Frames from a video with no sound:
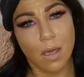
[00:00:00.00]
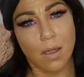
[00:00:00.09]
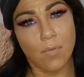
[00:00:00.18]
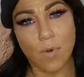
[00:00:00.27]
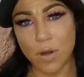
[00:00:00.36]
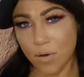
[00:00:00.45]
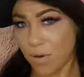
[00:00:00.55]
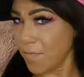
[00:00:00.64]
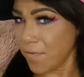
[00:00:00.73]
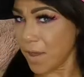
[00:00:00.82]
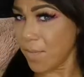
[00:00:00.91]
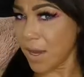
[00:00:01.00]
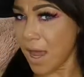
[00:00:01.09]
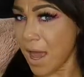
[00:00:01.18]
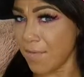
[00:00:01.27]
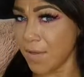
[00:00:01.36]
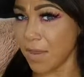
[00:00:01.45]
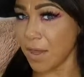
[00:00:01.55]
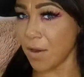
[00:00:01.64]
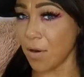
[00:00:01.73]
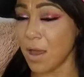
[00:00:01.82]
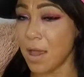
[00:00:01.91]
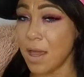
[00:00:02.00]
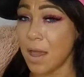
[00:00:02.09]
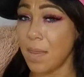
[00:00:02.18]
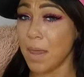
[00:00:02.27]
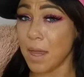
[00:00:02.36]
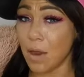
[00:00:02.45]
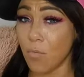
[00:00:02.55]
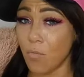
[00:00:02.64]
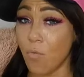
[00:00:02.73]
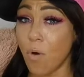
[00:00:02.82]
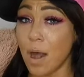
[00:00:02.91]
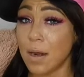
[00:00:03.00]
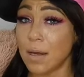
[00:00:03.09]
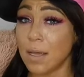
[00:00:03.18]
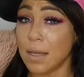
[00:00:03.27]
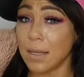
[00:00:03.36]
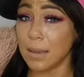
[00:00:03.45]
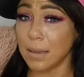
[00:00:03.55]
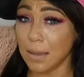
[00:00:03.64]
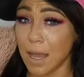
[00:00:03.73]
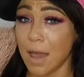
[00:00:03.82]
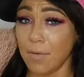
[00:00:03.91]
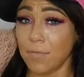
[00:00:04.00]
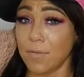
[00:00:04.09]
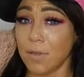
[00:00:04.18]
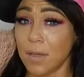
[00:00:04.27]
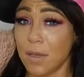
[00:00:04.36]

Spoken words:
I wonder if they might have it there. And they had one left.